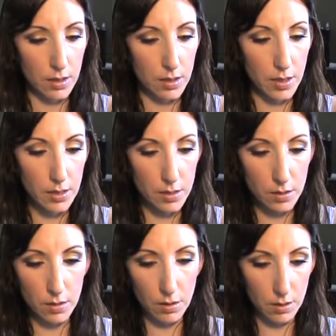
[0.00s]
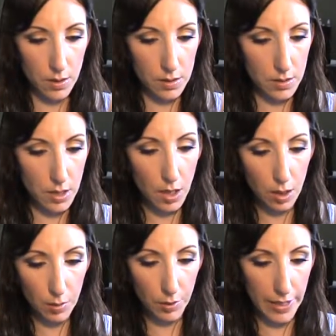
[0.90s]
This this
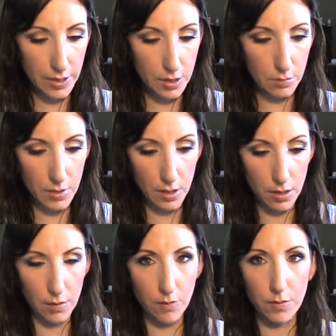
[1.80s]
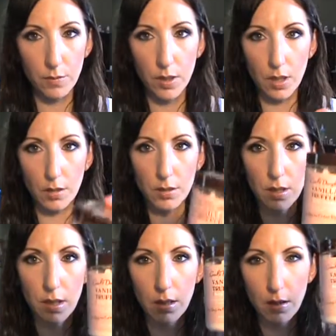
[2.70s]
tub lasted me,
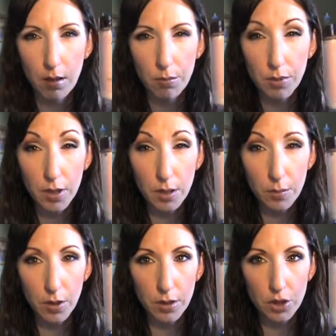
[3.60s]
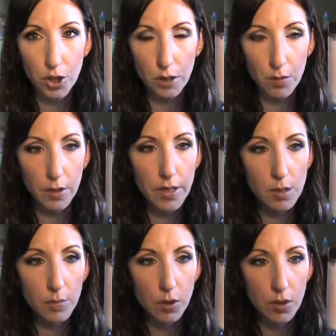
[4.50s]
uh, I think I bought it in January. It
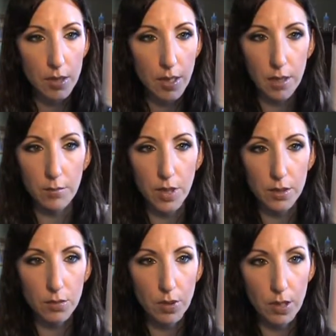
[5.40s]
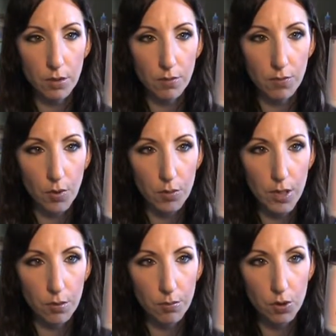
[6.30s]
lasted me a long time, but I do kind of
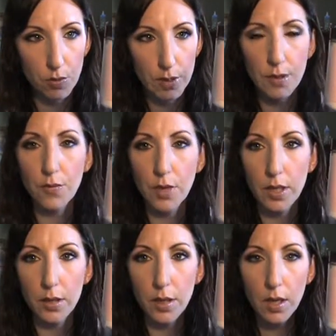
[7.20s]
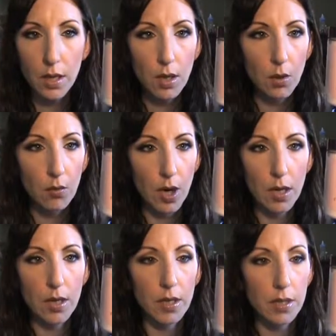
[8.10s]
rotate between different
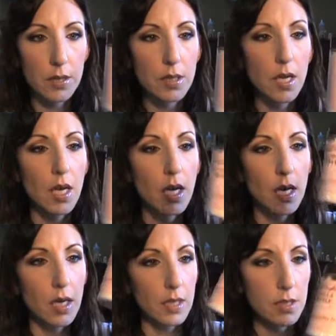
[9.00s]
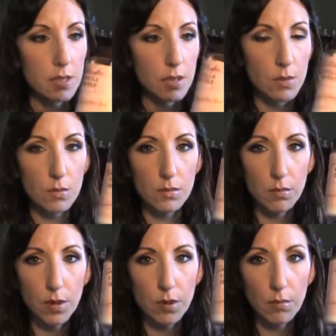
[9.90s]
products. This is
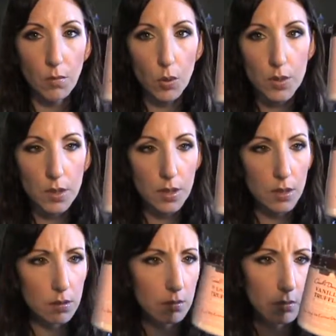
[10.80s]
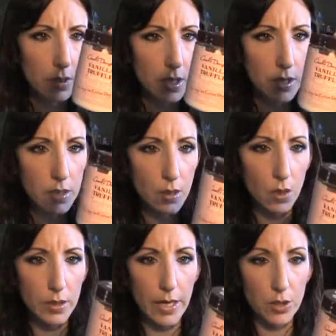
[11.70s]
mostly, in, it is
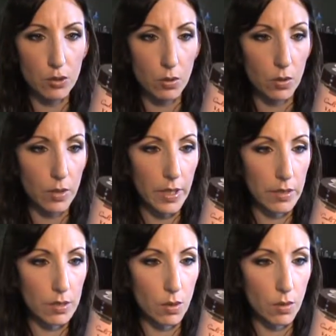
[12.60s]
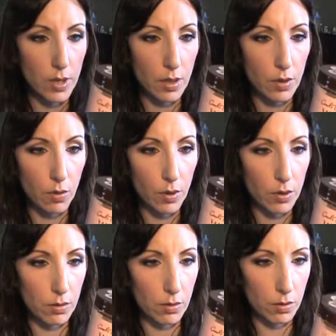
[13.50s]
all natural. It has coconut
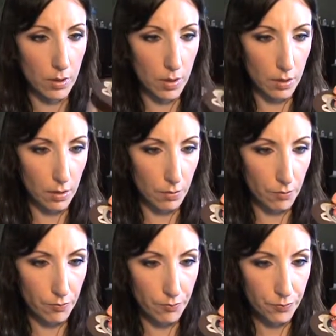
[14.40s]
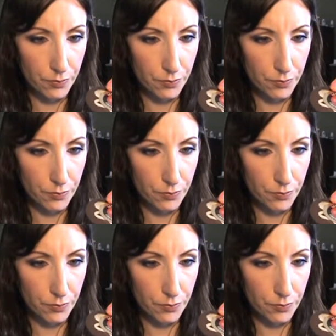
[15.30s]
oil, um,